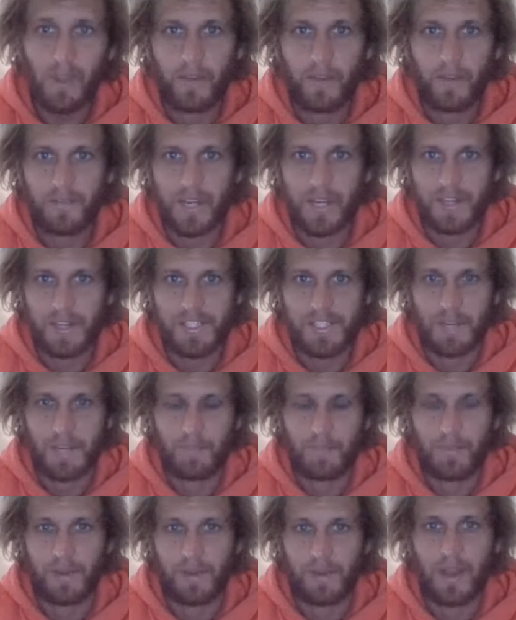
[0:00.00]
I've done a
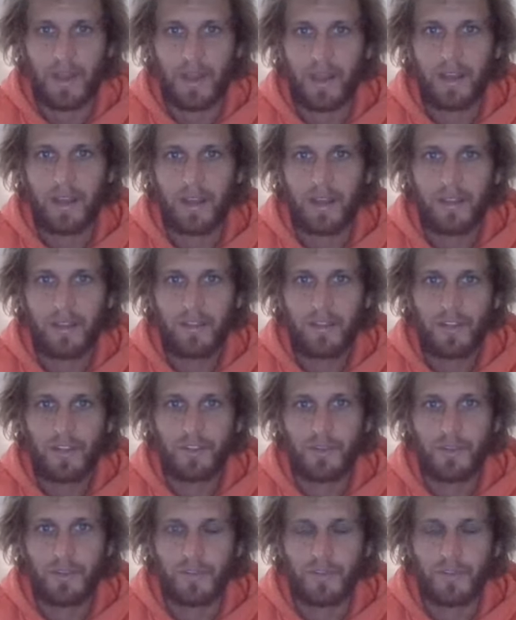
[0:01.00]
separate uh,
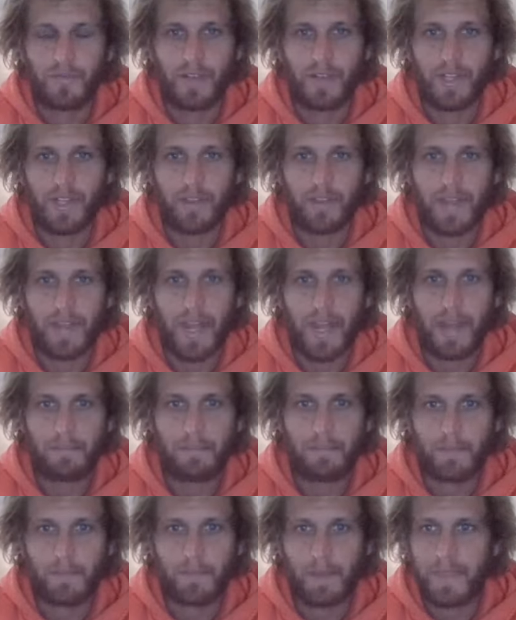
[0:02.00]
YouTube video on that,
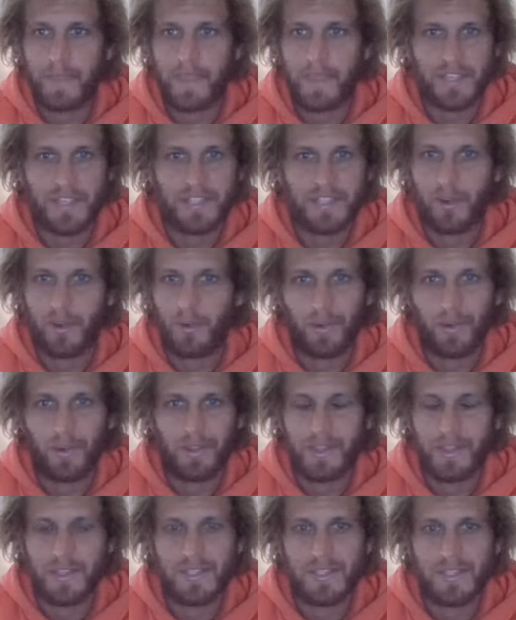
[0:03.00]
but that's not
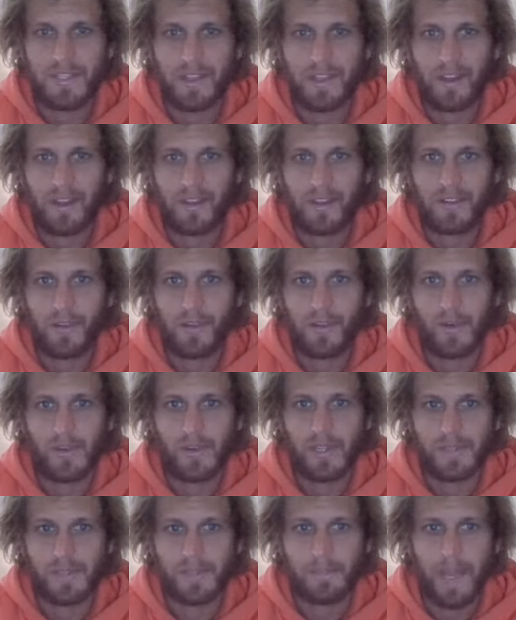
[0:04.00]
what this uh,
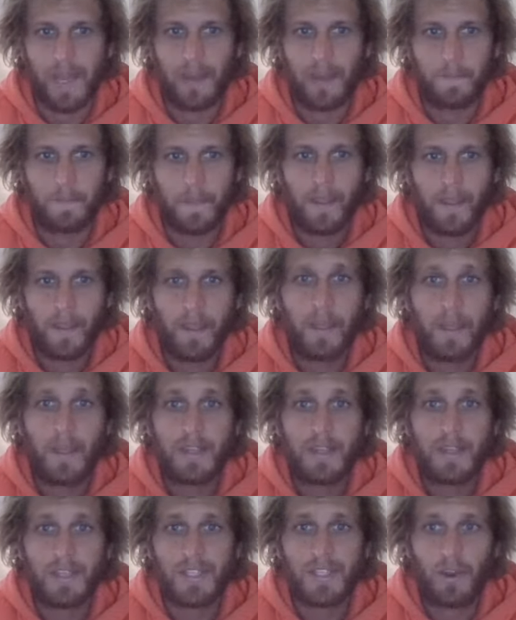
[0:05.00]
talk is about.
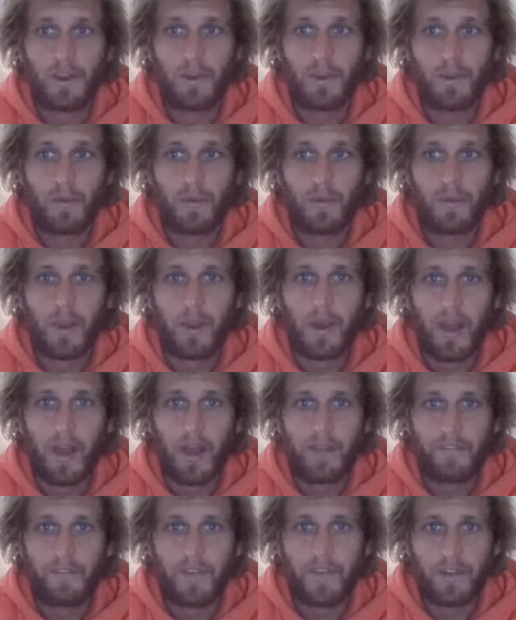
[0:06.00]
So
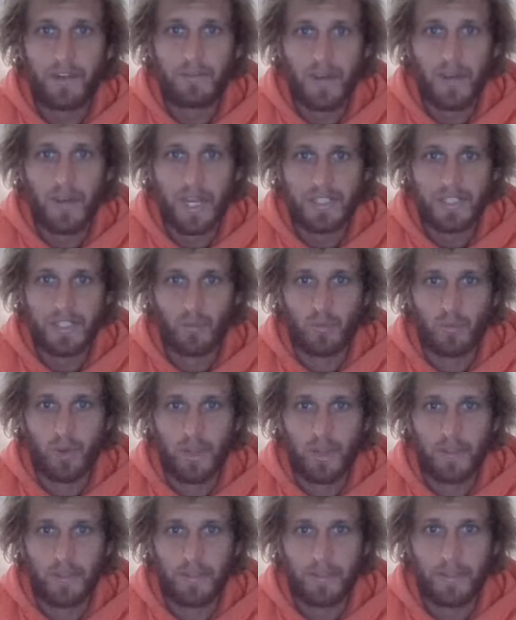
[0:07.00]
I found Rise's
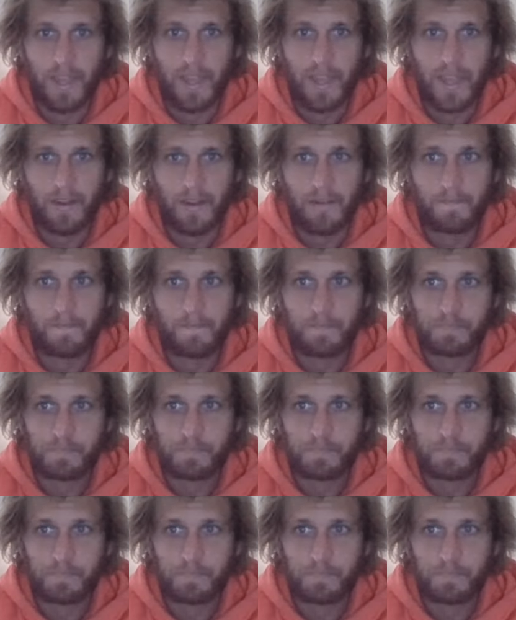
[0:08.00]
work then